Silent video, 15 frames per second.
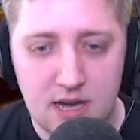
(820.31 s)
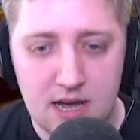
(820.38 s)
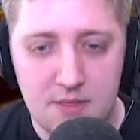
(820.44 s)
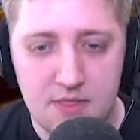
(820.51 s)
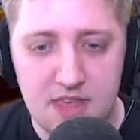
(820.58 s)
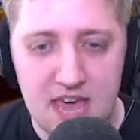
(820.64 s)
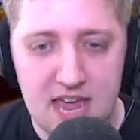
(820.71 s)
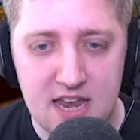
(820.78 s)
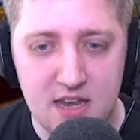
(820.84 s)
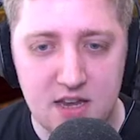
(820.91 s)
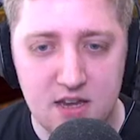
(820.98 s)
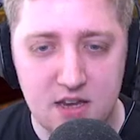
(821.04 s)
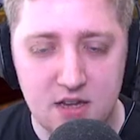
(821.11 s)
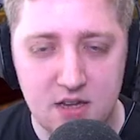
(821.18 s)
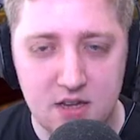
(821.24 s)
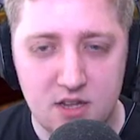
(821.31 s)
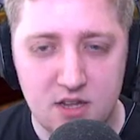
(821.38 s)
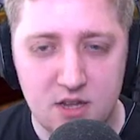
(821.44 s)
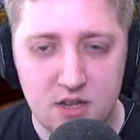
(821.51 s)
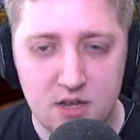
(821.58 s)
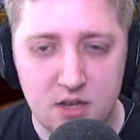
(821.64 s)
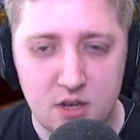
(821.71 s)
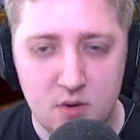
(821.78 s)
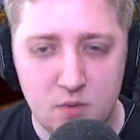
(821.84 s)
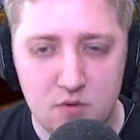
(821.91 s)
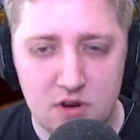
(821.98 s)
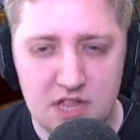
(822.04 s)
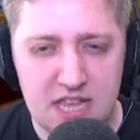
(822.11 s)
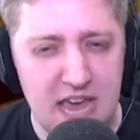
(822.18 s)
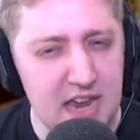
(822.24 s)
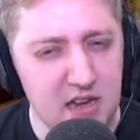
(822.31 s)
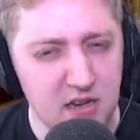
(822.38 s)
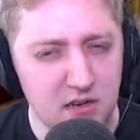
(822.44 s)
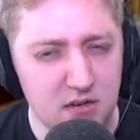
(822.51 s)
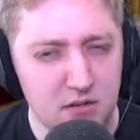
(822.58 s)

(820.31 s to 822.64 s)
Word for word: And then we're at the end?